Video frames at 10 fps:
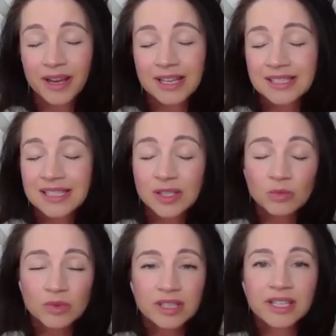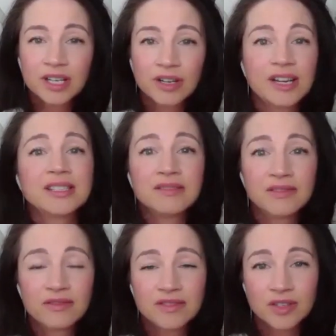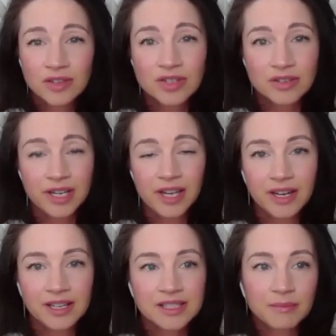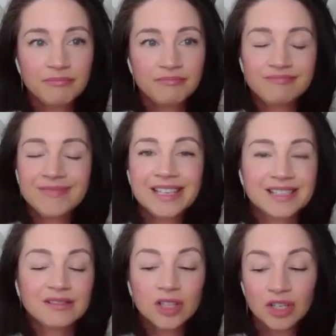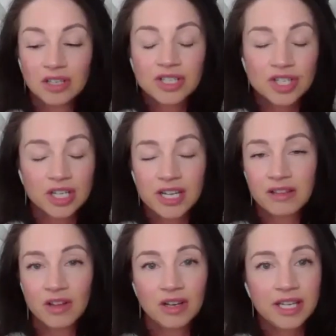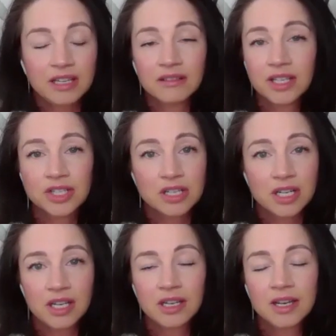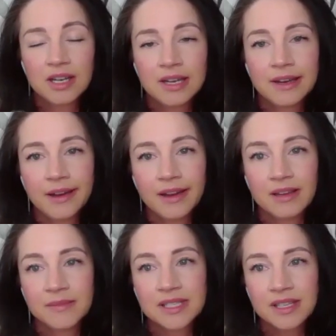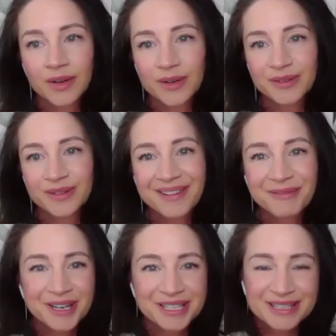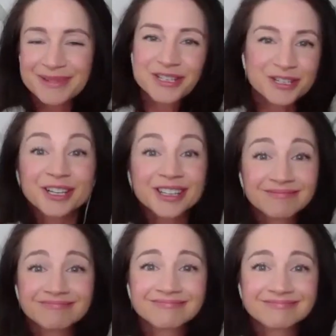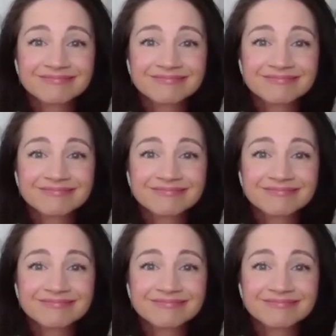because it's a really aggressive surgery and it's a long journey, a long healing journey. So I wanted to be sure.